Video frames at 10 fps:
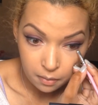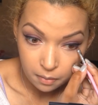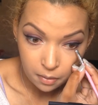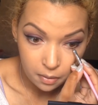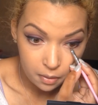
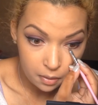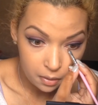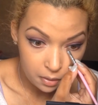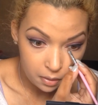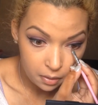
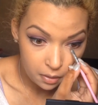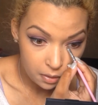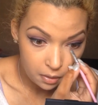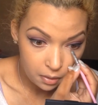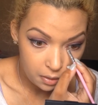
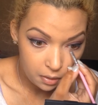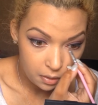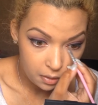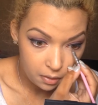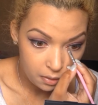
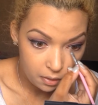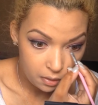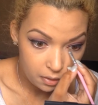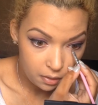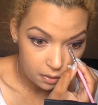
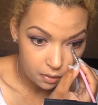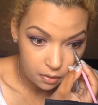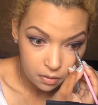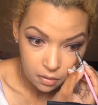(silence)